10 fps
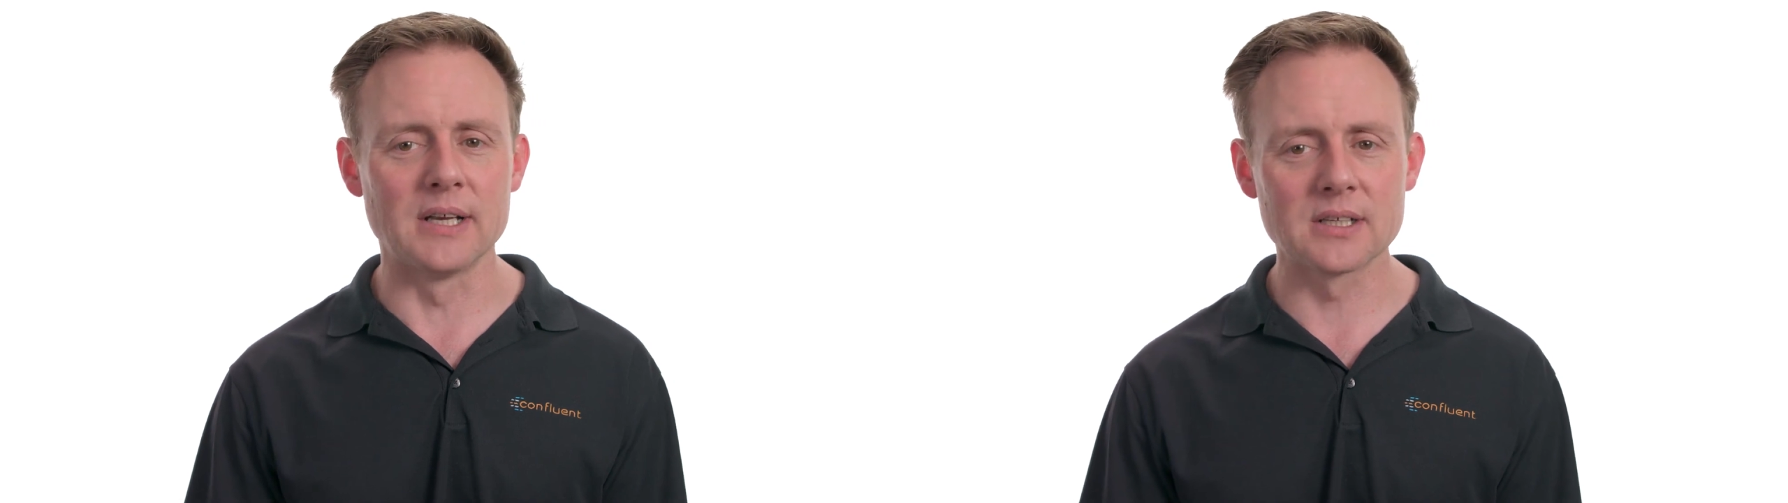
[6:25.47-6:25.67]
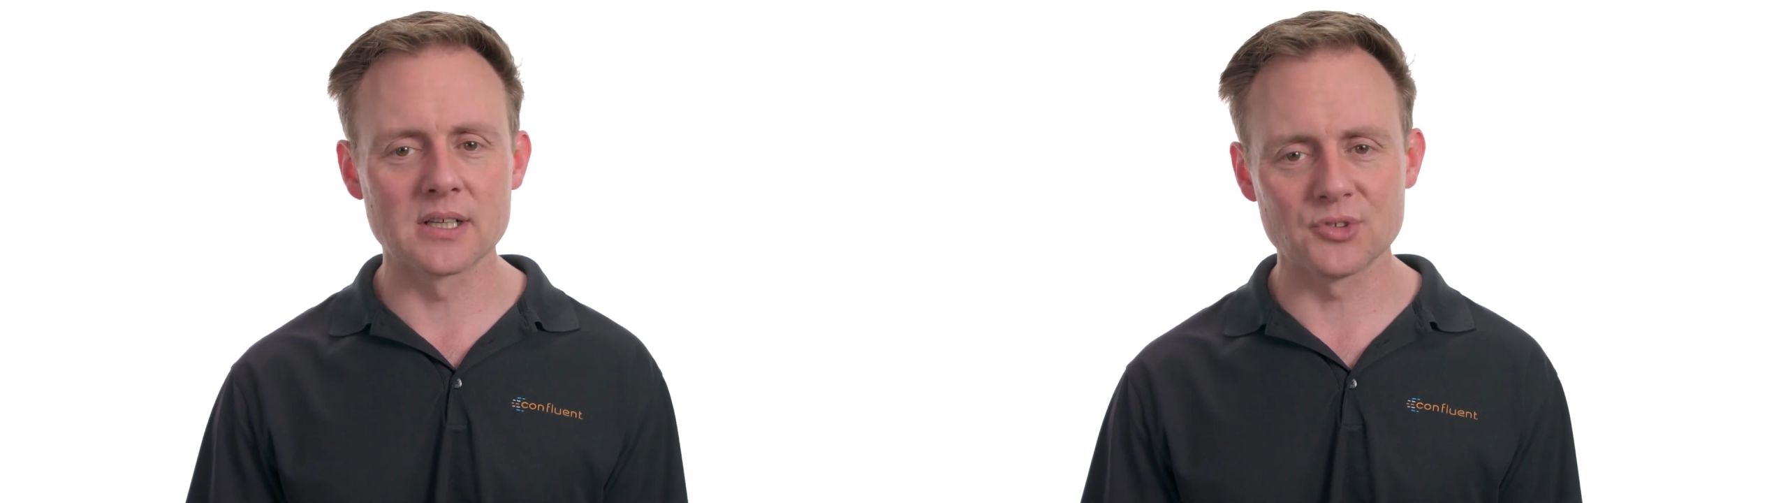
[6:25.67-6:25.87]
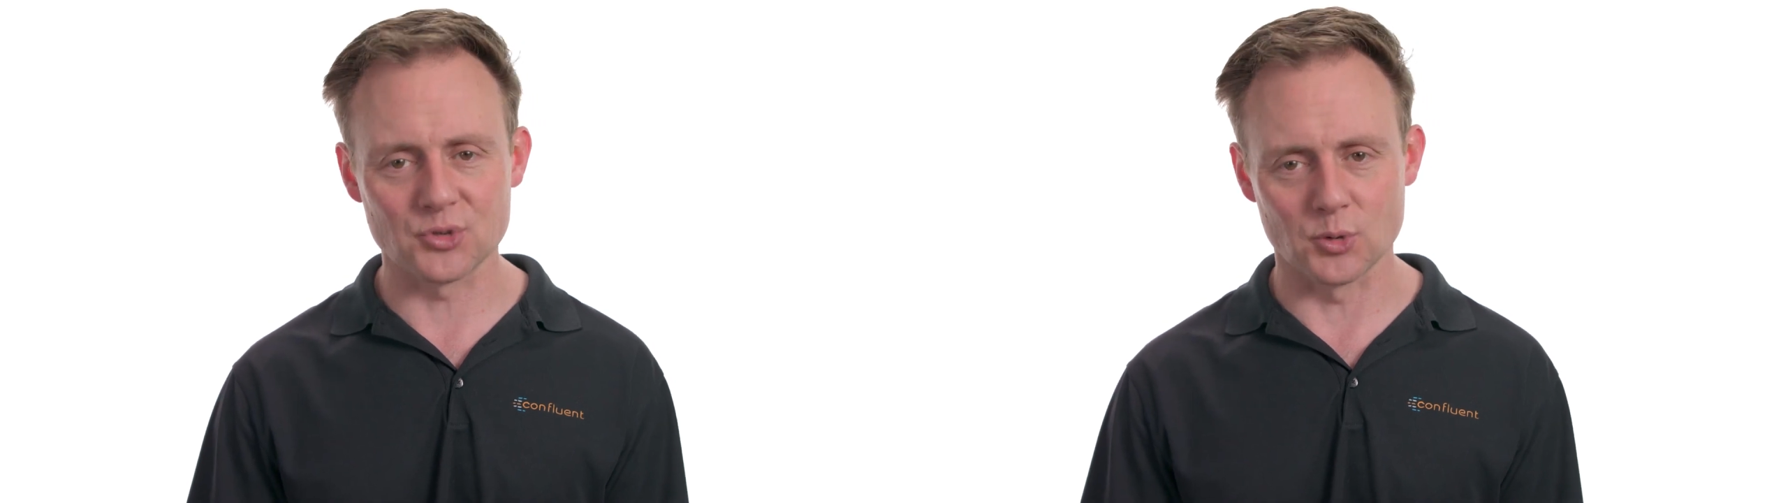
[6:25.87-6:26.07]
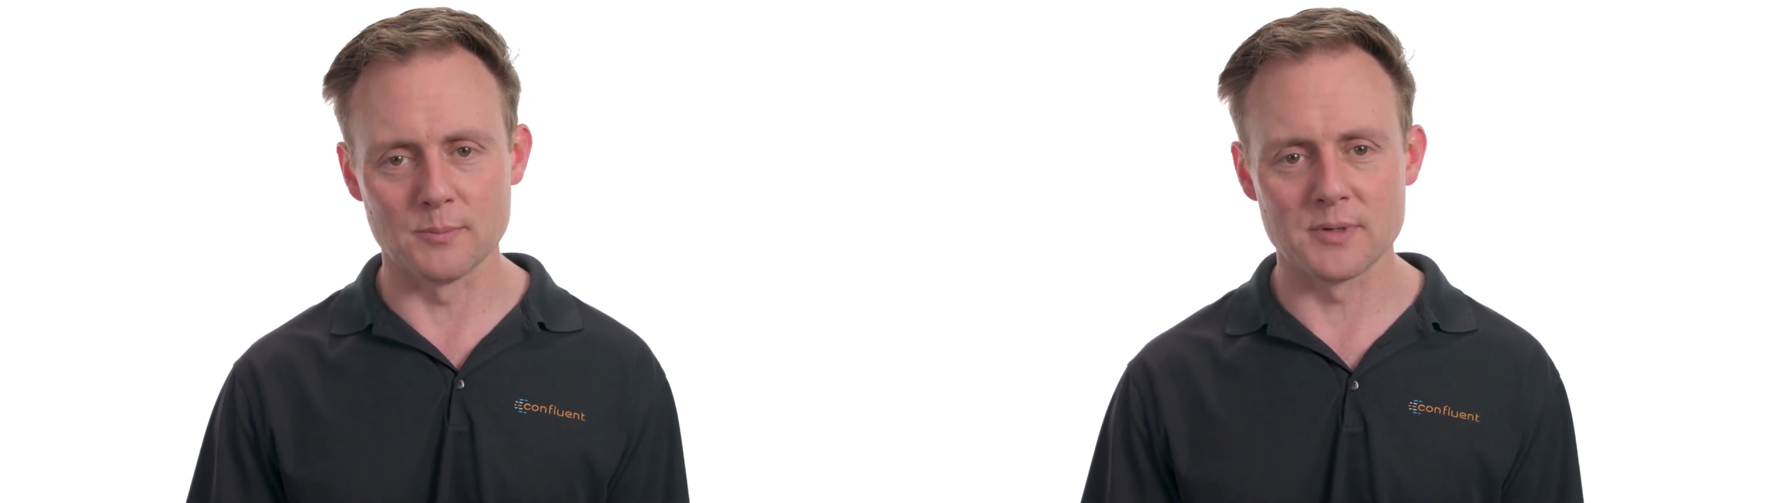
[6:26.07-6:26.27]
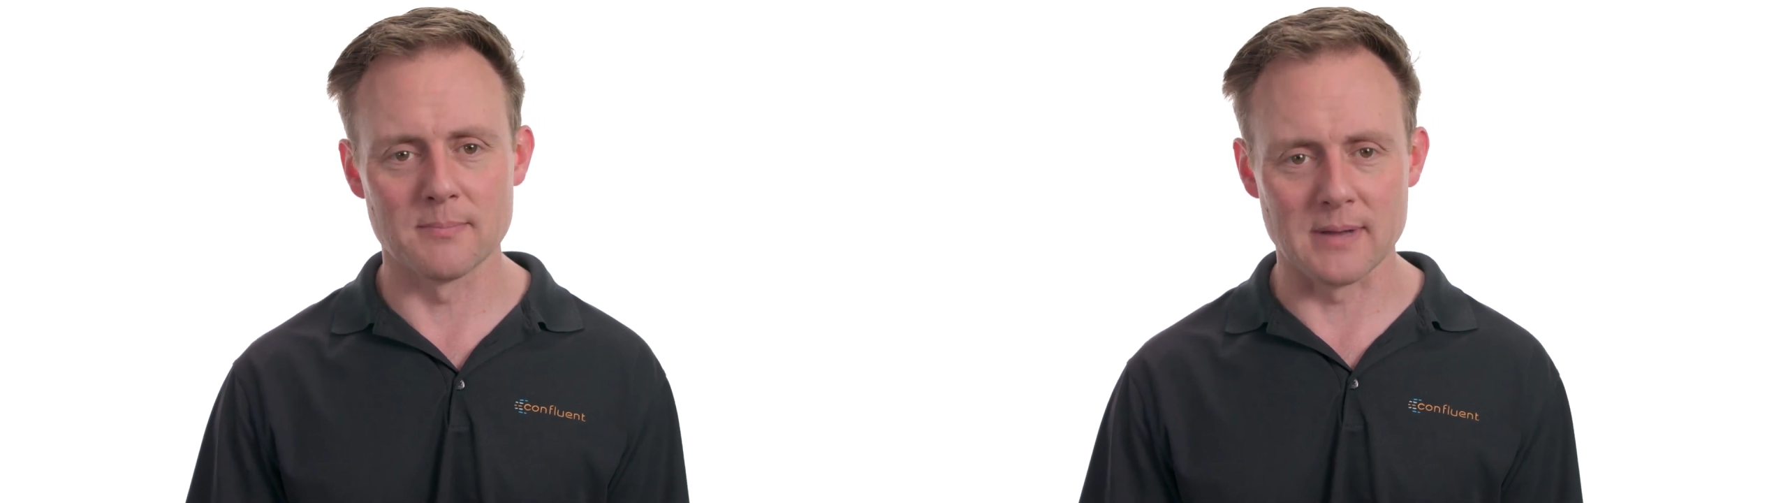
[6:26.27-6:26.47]

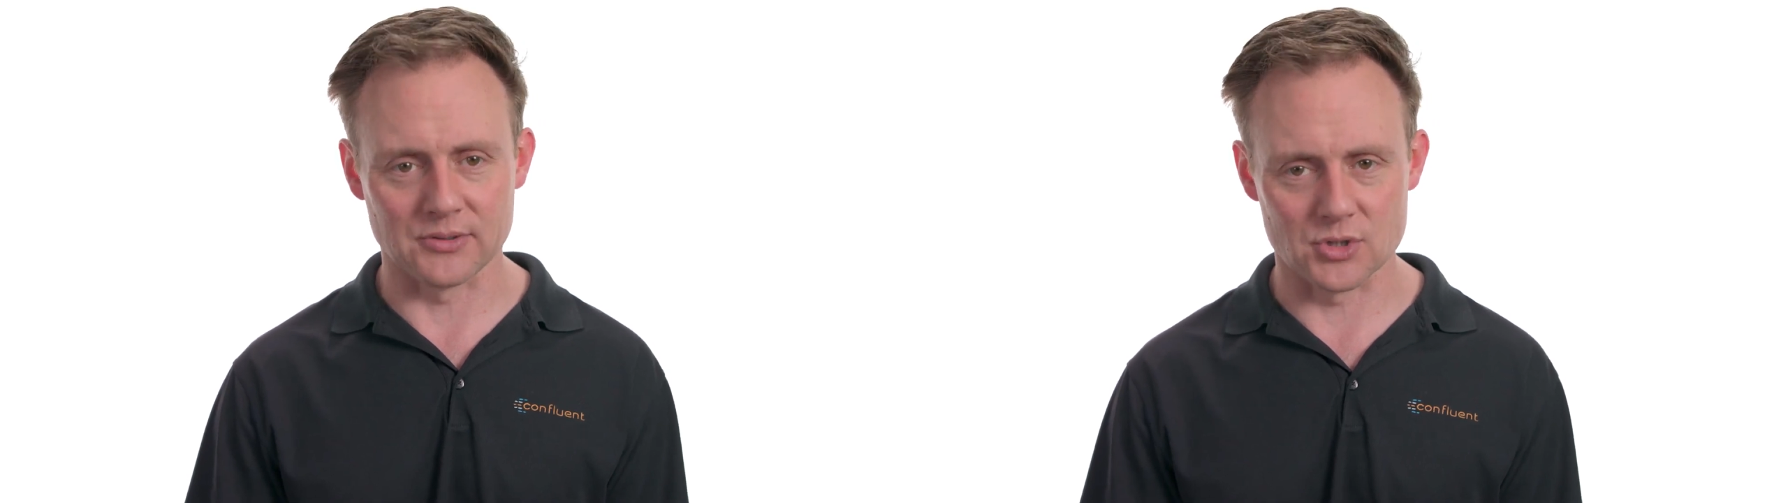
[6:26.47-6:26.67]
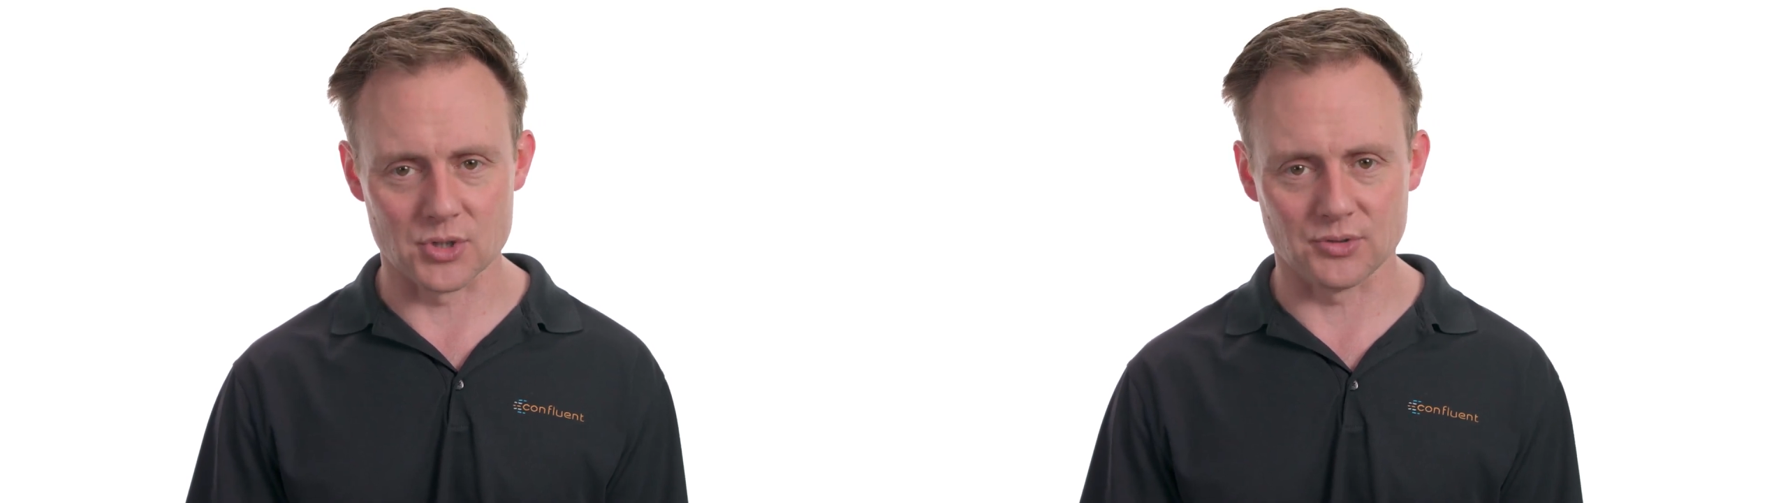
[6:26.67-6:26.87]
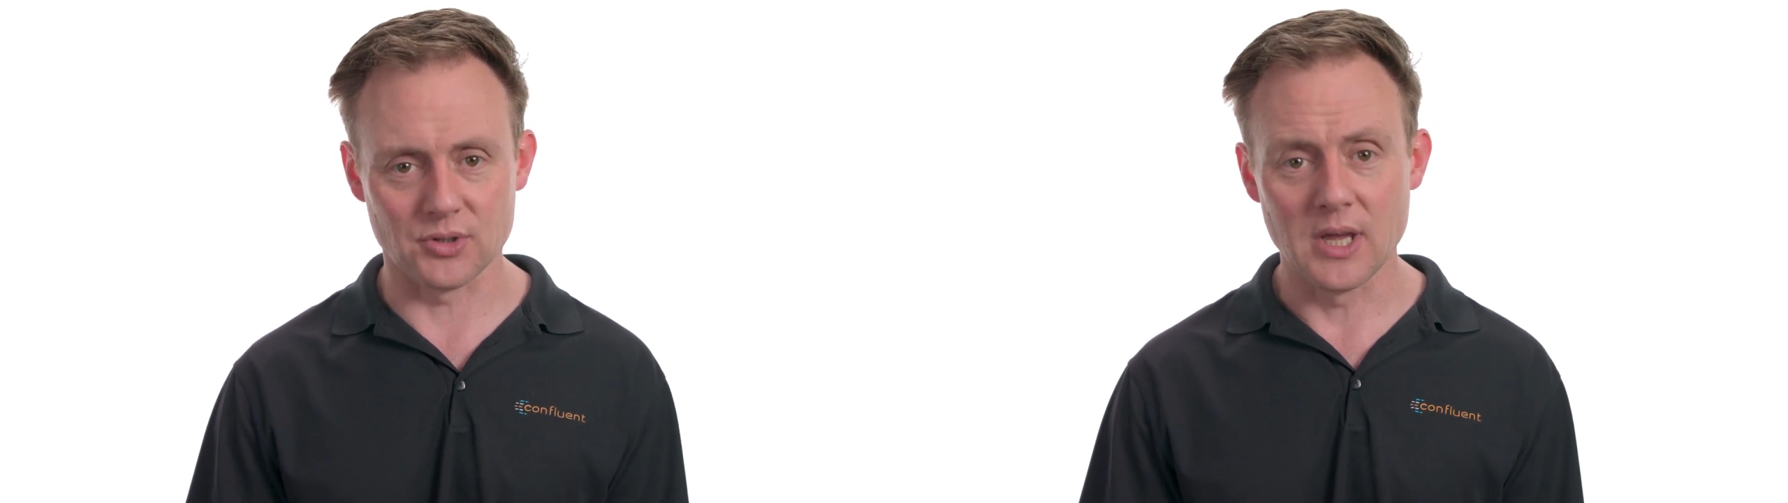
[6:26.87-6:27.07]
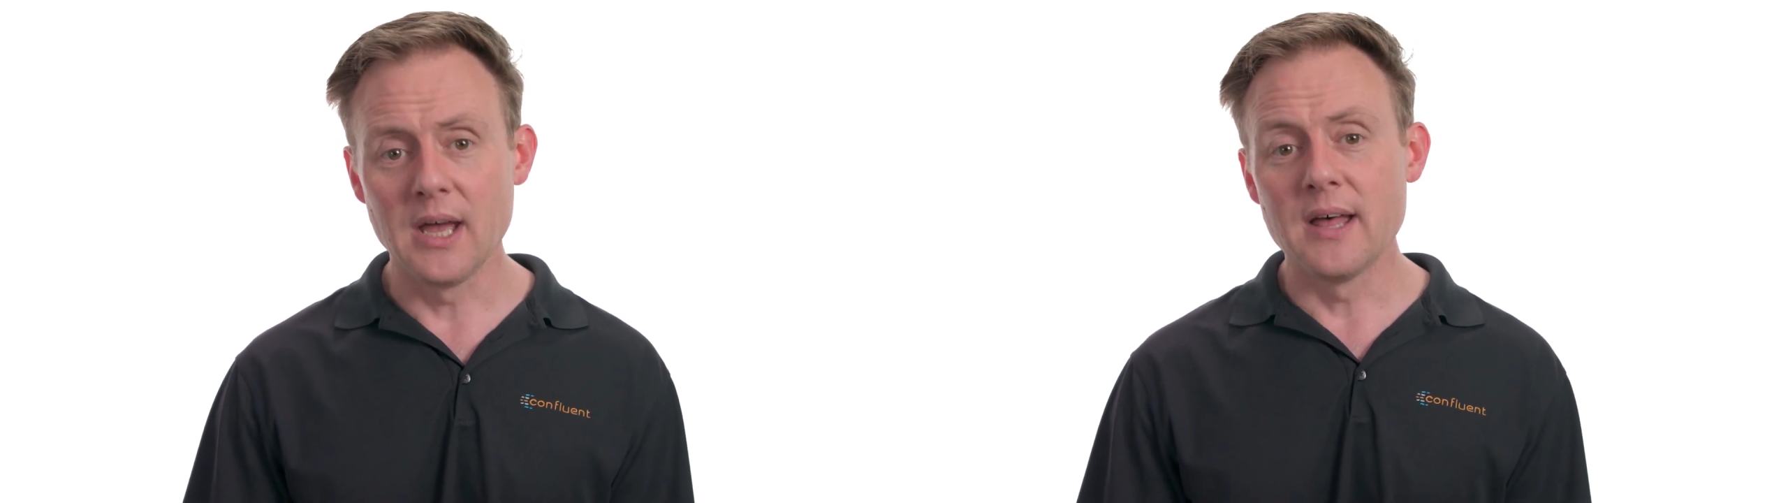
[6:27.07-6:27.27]
unconsumed messages.